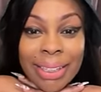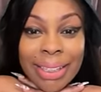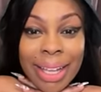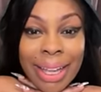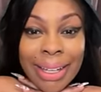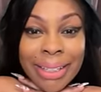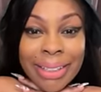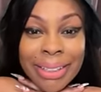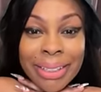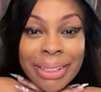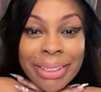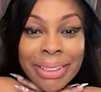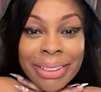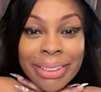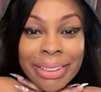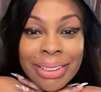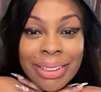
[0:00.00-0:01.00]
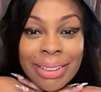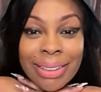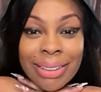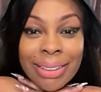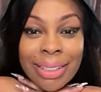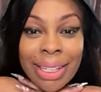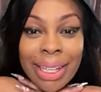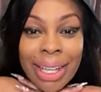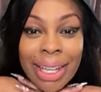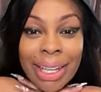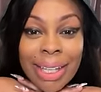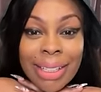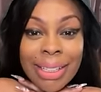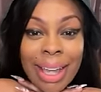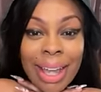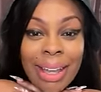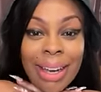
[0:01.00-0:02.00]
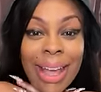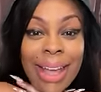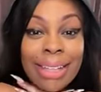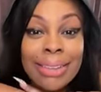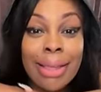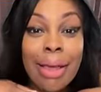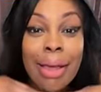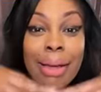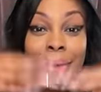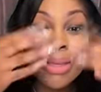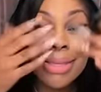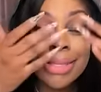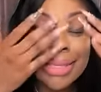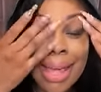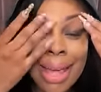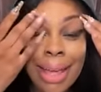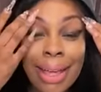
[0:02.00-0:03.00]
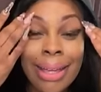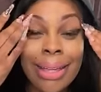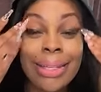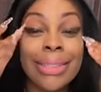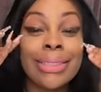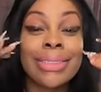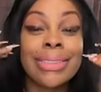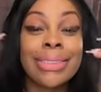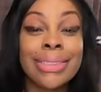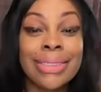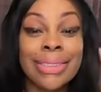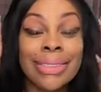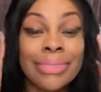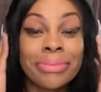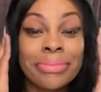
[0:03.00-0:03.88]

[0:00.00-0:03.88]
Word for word: Thank you. Y'all like the all signs?